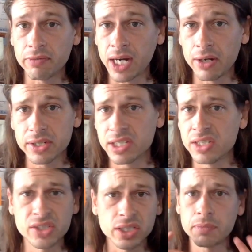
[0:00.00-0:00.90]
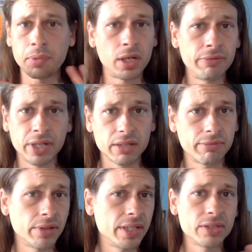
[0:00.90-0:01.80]
virus, is just perfect
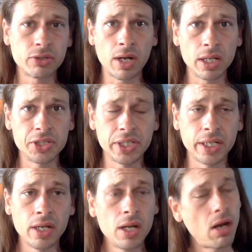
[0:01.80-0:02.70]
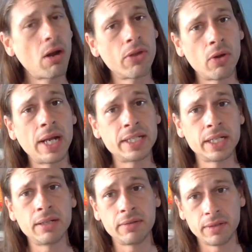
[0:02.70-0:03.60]
for the astrology. Although I
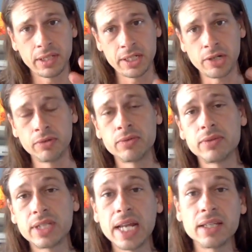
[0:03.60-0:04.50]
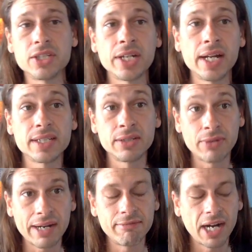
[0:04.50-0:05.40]
didn't, you know, take the chance and
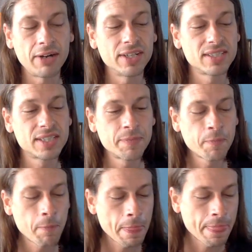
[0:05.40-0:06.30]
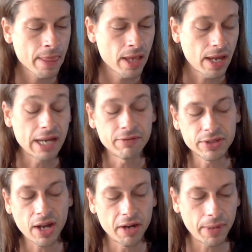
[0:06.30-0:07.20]
write virus. I even
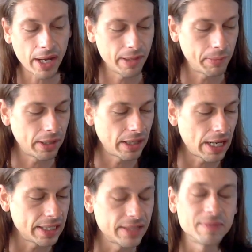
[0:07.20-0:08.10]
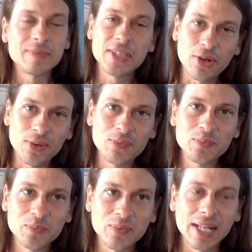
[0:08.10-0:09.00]
thought about it, but I didn't, so
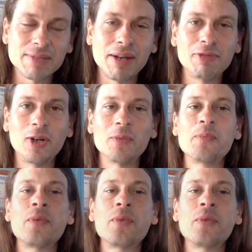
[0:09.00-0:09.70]
that's my fault.